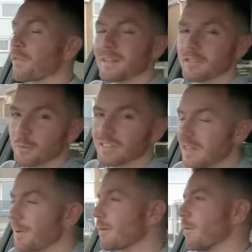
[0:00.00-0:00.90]
One thing that's always
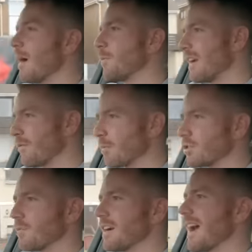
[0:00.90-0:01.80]
in the back of my mind whenever I'm
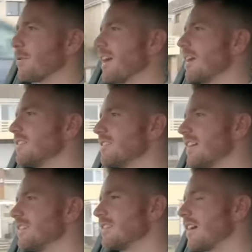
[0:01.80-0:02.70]
driving an Audi
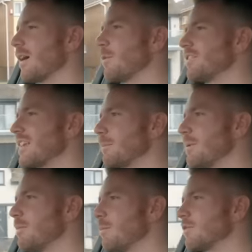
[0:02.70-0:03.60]
A6 is that I always
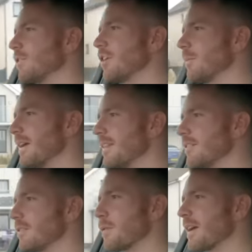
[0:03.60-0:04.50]
think people must look at me in
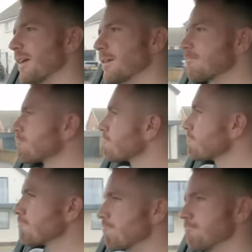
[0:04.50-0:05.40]
this and think,
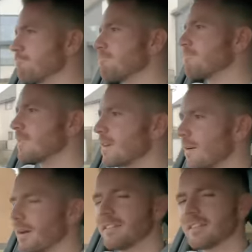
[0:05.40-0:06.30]

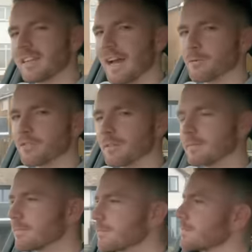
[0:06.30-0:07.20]
I bet he's an accountant.